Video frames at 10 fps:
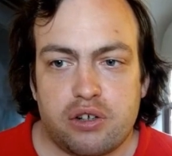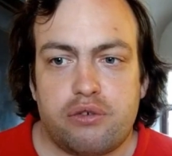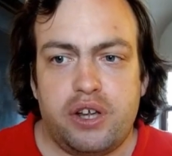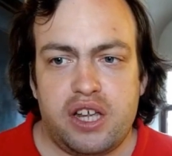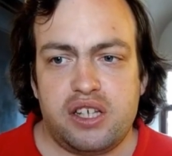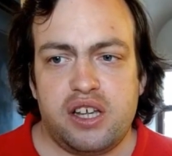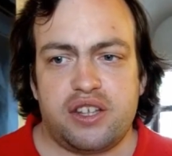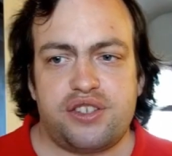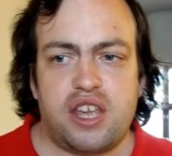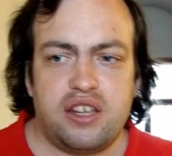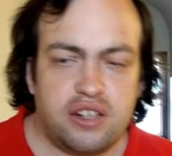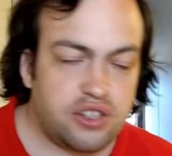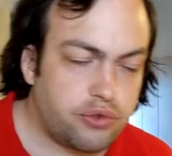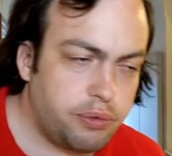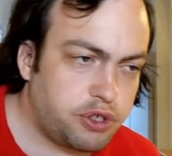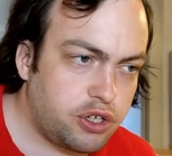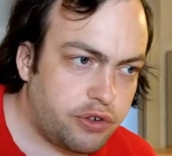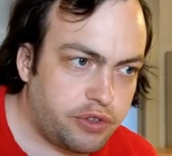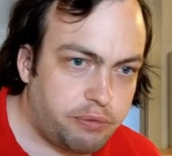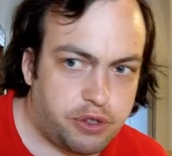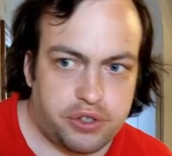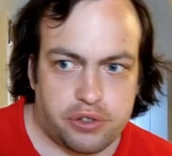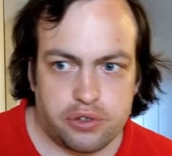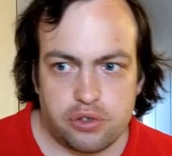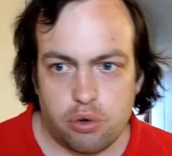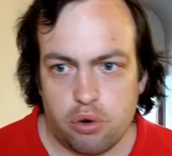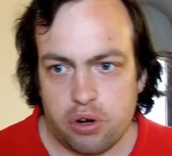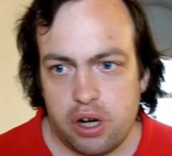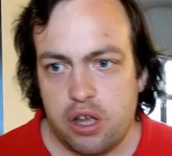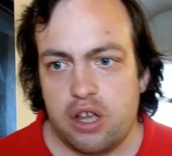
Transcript: creating a static description of the musical score